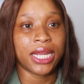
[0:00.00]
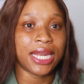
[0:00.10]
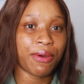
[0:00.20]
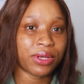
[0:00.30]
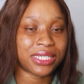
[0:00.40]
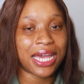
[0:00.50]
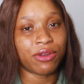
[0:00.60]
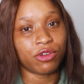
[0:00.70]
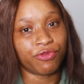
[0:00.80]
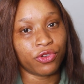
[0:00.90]
That one said, I
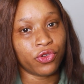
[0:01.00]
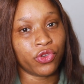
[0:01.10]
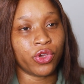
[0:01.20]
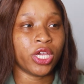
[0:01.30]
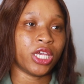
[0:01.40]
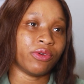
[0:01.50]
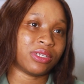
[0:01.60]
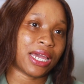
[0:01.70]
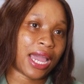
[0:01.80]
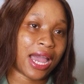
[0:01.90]
don't follow you. He was
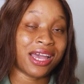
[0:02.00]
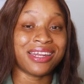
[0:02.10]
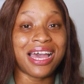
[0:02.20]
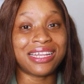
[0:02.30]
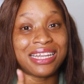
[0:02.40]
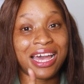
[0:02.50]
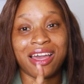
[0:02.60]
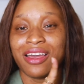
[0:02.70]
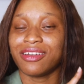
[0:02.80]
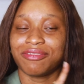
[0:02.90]
like,
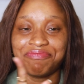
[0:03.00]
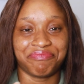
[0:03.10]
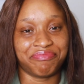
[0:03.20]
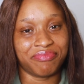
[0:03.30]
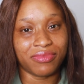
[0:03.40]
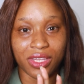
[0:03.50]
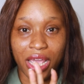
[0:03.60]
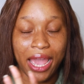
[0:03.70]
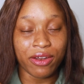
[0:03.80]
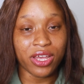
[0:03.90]

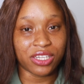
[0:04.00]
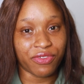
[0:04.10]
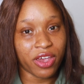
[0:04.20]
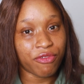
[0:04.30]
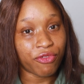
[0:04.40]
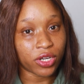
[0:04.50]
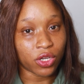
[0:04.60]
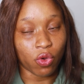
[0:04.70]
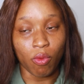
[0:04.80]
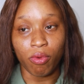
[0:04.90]
I know it's very
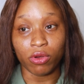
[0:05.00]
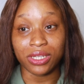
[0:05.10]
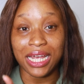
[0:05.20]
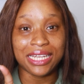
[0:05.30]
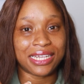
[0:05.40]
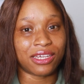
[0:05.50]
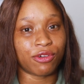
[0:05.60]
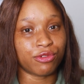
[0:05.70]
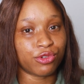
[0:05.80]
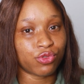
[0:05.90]
funny, but that time in
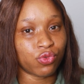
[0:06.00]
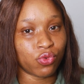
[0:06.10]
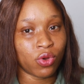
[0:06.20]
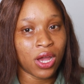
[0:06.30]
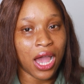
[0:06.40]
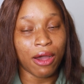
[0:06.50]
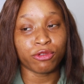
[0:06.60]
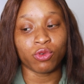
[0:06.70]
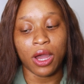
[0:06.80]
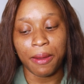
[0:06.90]
secondary school, I want
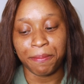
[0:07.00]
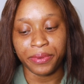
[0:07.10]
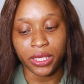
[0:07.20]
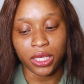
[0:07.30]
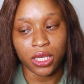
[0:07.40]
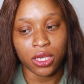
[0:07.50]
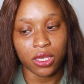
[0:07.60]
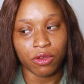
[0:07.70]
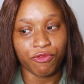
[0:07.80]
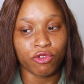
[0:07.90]
to go and pee.
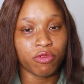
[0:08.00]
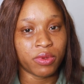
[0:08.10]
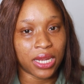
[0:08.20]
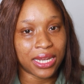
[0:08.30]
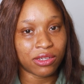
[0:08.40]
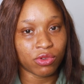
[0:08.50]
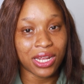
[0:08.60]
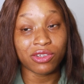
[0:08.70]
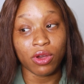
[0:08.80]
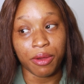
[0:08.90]
Follow me now.
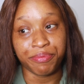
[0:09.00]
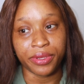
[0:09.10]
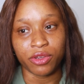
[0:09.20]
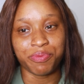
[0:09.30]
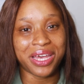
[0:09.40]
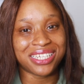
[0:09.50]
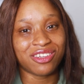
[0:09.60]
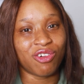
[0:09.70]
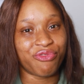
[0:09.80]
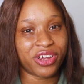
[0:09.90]
Let's go and pee. You be asking
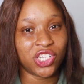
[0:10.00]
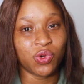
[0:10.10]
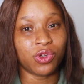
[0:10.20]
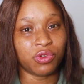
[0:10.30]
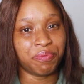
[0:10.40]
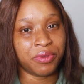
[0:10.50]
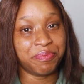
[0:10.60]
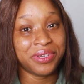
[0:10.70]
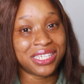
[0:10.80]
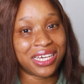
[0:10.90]
your friend, do you want to pee?
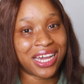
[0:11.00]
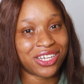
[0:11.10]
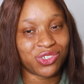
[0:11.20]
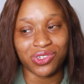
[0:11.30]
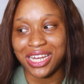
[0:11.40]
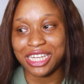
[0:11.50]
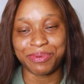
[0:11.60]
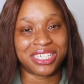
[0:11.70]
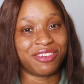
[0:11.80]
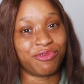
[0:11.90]
Peace, they catch you. That's
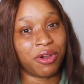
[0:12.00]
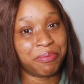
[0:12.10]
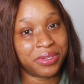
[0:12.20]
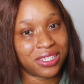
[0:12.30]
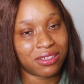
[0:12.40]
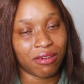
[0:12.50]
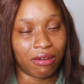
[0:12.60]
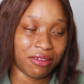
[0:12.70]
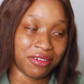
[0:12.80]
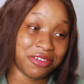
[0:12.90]
specific for one piece.
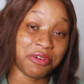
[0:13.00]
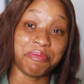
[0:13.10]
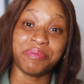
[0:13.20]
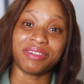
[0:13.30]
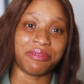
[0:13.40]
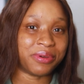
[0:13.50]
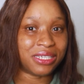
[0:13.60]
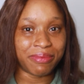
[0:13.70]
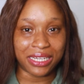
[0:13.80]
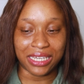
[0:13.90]
You go peace for body,
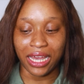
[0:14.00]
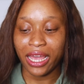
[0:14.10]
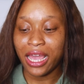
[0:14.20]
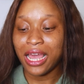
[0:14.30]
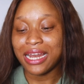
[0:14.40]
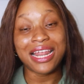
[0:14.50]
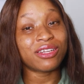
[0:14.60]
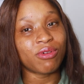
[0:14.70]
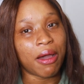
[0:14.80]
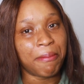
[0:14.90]
my dear. Let's
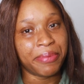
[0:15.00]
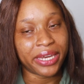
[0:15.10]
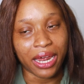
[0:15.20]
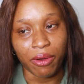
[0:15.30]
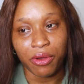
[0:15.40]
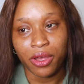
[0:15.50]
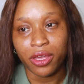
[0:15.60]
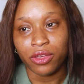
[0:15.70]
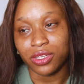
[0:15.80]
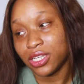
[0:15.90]
go and pee now.
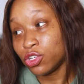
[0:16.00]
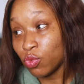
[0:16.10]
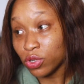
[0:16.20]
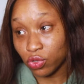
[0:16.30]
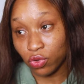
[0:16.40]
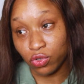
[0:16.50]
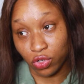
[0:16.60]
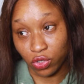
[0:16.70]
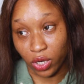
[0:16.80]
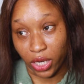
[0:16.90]
He said, do you want to go to
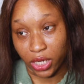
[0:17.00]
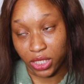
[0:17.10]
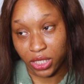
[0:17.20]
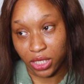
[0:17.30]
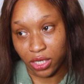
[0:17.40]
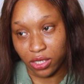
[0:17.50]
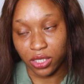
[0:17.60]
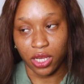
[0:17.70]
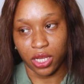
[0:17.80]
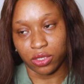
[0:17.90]
the toilet? You
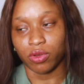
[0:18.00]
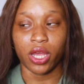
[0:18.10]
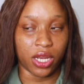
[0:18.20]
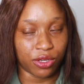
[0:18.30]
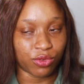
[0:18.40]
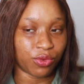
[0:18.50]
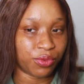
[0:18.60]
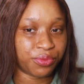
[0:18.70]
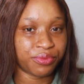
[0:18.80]
say yes. So yeah, let's go.